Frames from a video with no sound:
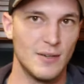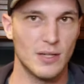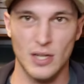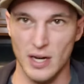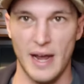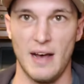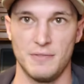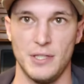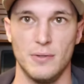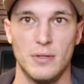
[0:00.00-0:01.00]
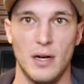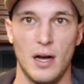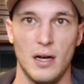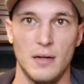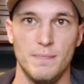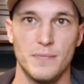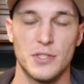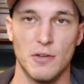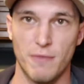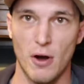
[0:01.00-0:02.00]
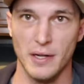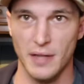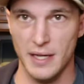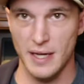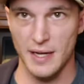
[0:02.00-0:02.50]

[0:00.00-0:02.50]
gonna have to. Safariland